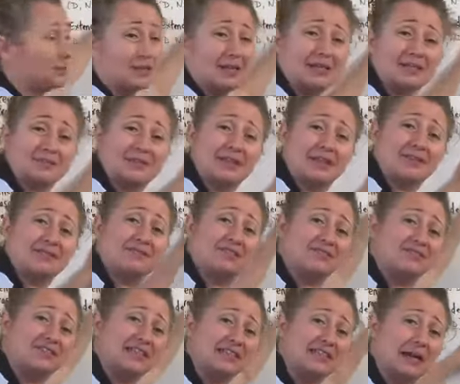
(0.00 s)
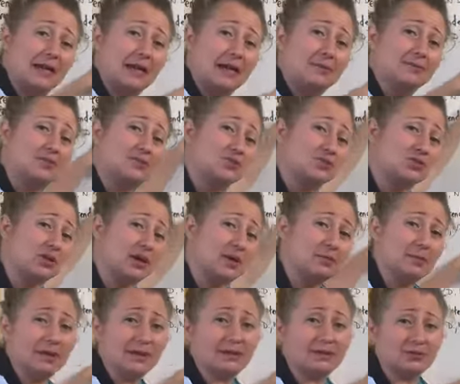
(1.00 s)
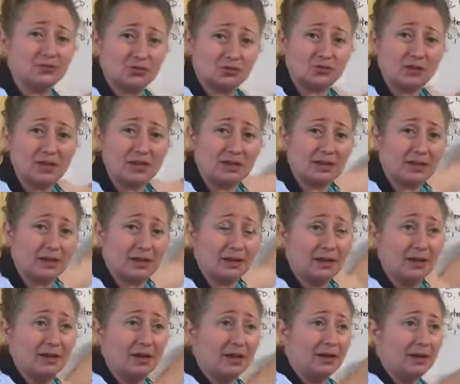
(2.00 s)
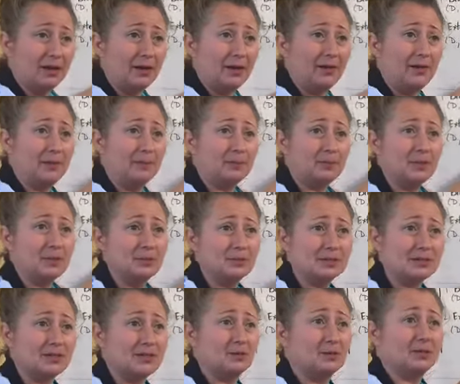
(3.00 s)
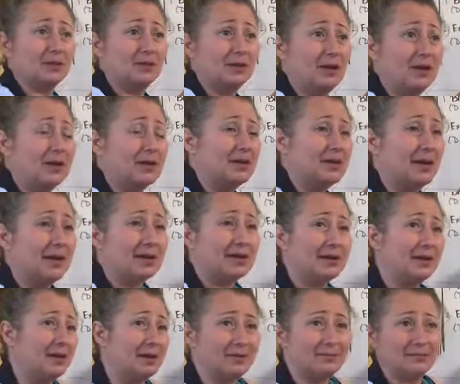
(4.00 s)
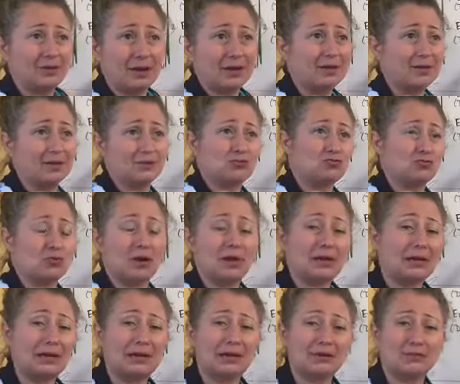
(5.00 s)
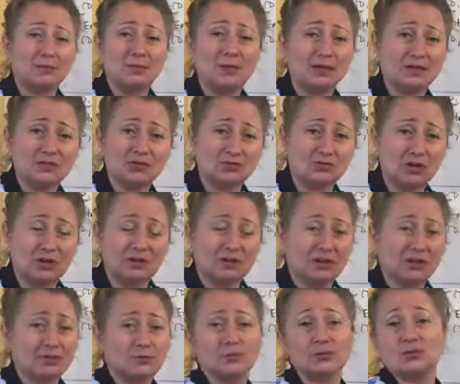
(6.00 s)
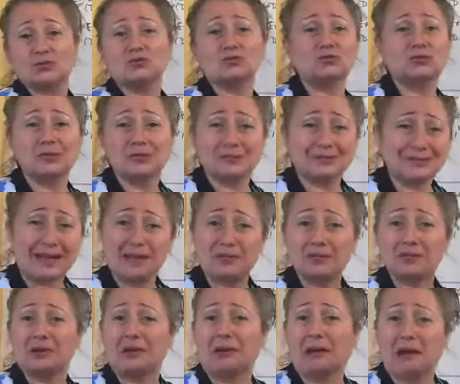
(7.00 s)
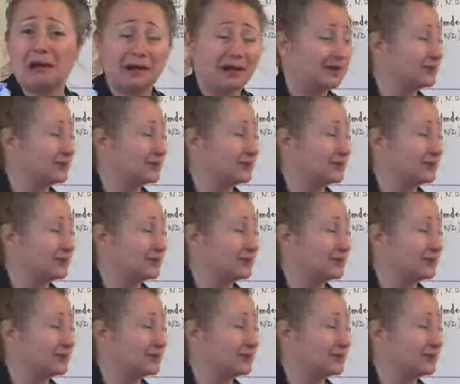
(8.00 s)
takes me like 50 times to try and make a straight line. People say, well, yeah, I can't draw, I can't even make a straight line. Well, the truth is neither can I,